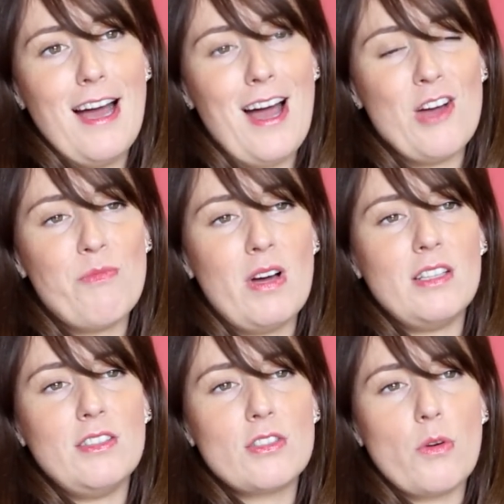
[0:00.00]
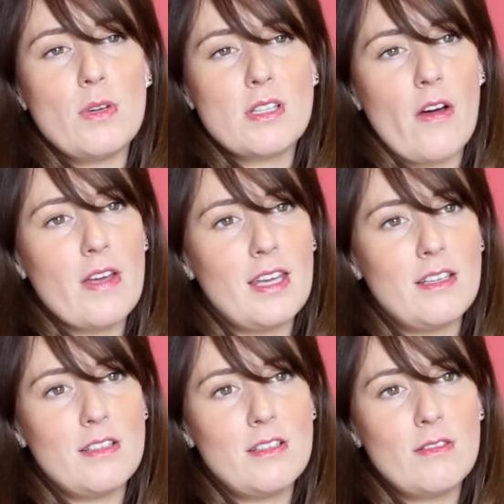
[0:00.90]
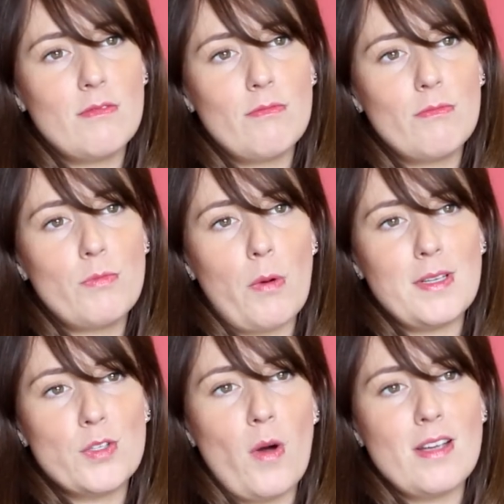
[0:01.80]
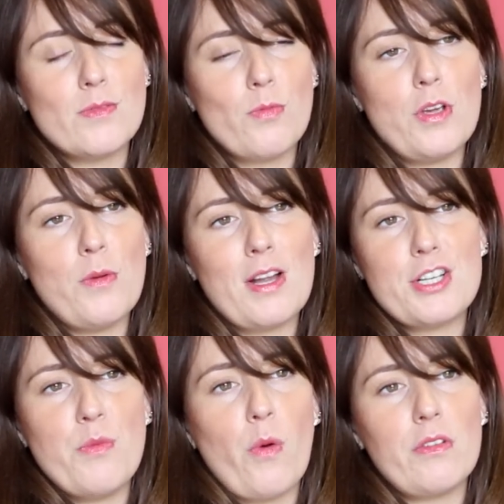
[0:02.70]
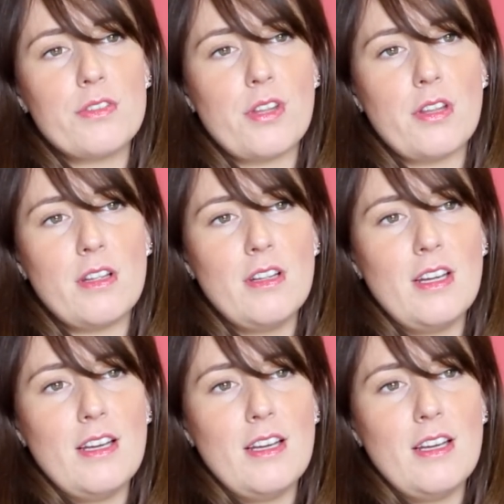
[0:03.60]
and always going in probably twice what you actually want, so that